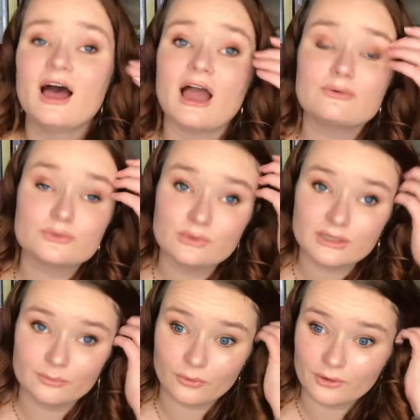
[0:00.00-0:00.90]
I was really
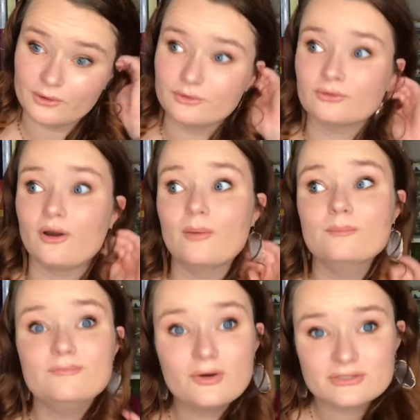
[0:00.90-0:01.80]
bored throughout
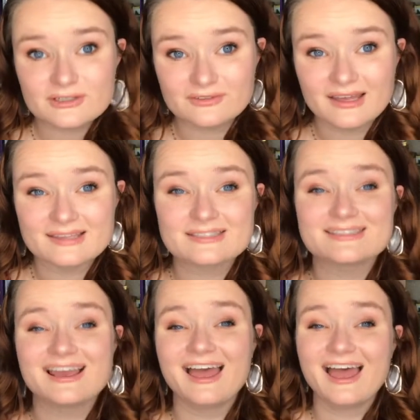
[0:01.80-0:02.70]
most of this,
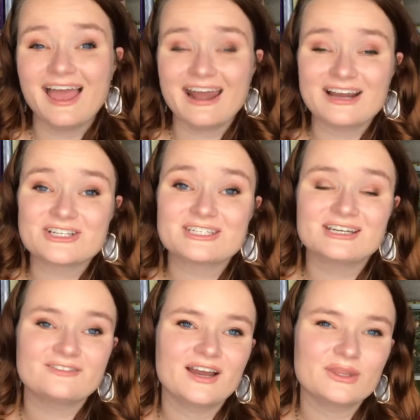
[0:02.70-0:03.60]
and I just
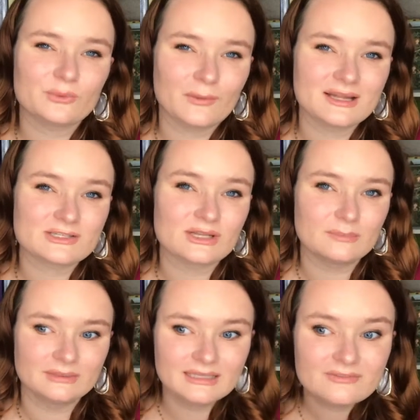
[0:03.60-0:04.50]
didn't find the romance all that
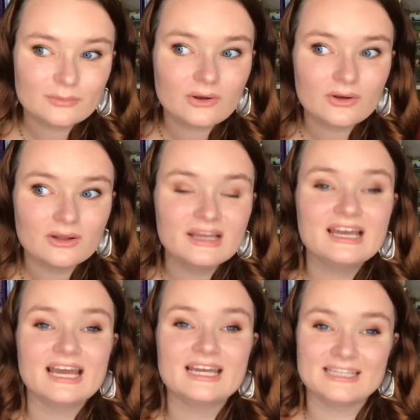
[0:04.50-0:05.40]
believable.
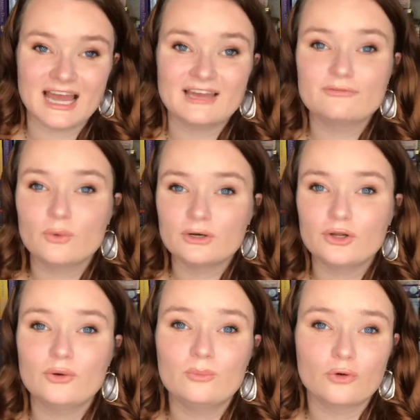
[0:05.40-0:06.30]
And yeah, if you want to
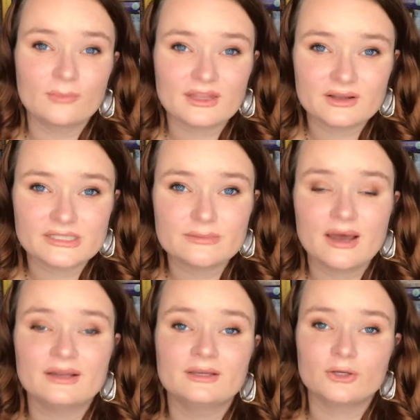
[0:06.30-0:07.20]
know more of my thoughts
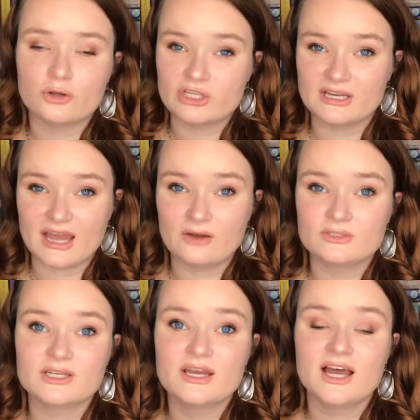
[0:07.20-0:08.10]
about it, go check
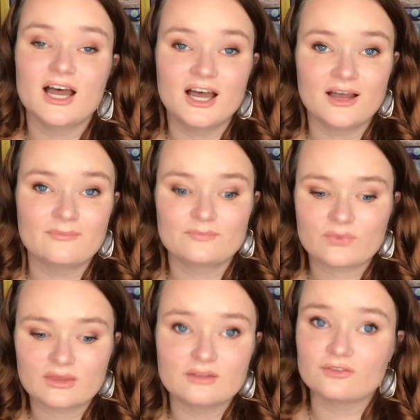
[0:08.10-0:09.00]
out. Um,
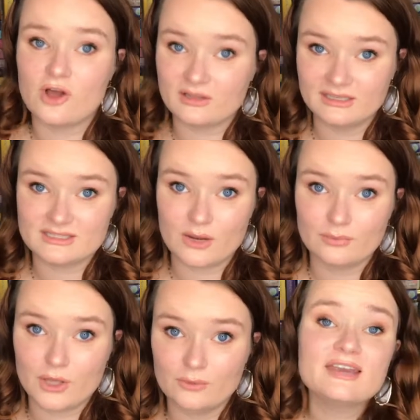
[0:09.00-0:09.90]
the vlog link down
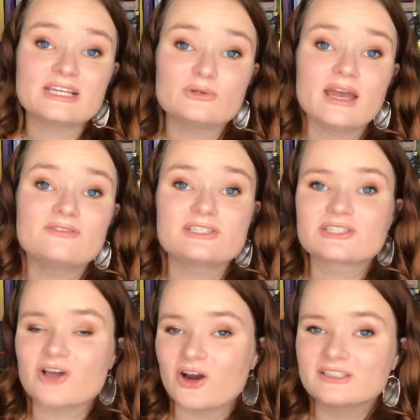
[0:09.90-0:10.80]
below. Next we have
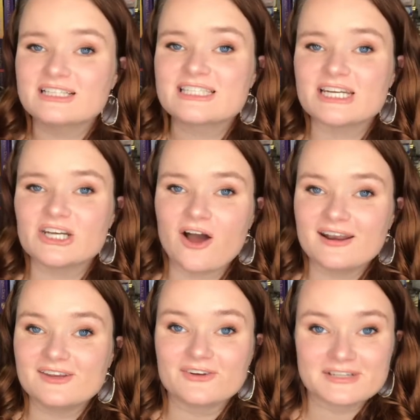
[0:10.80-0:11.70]
Scarlet's
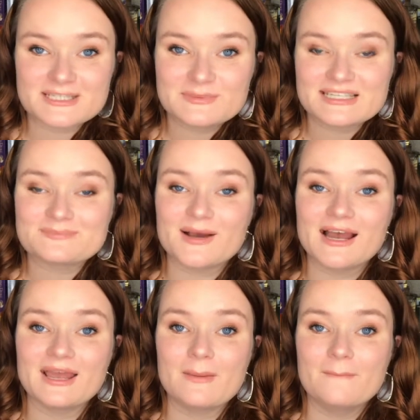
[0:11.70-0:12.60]
Naughty Christmas
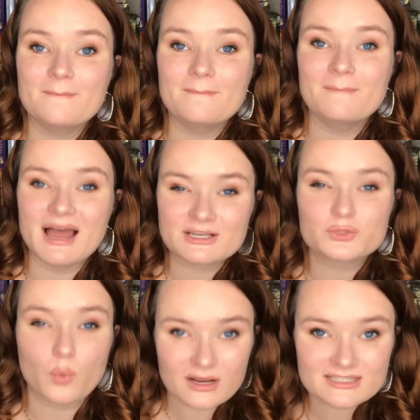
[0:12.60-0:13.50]
by Max
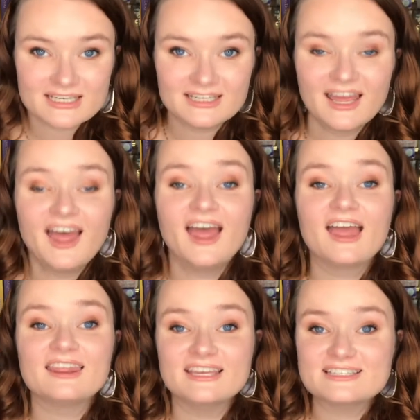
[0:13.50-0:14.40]
Watson
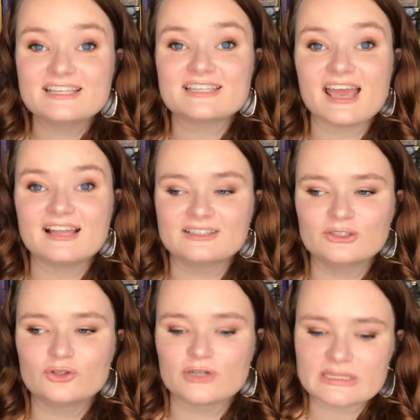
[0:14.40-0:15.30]
this is a
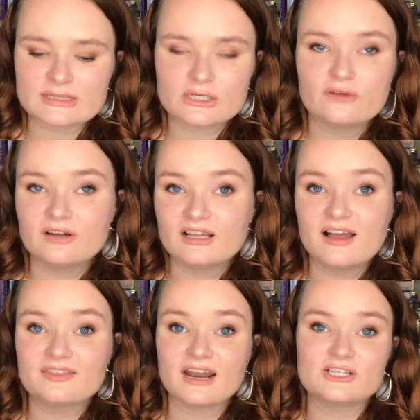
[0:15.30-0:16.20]
little Christmas
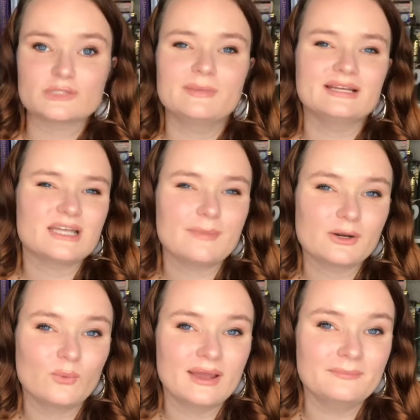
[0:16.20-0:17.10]
novella that I just picked up on a
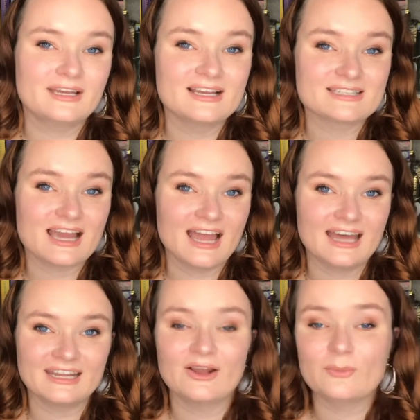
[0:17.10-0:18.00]
whim because I had
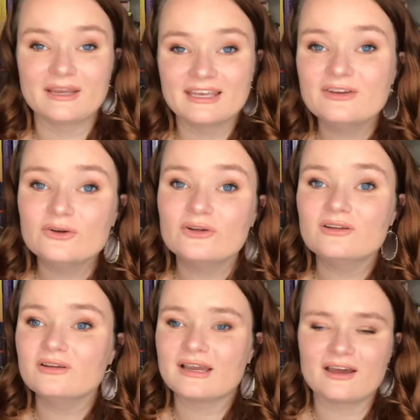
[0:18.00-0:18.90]
it on my
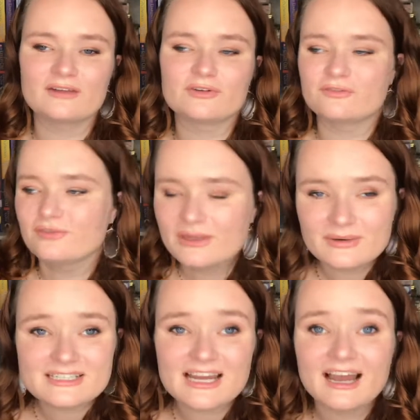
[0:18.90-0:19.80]
Kindle. I got it for free
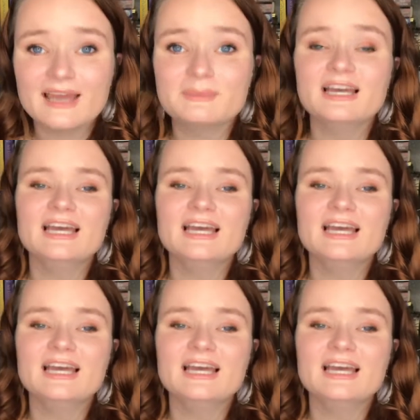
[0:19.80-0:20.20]
one time.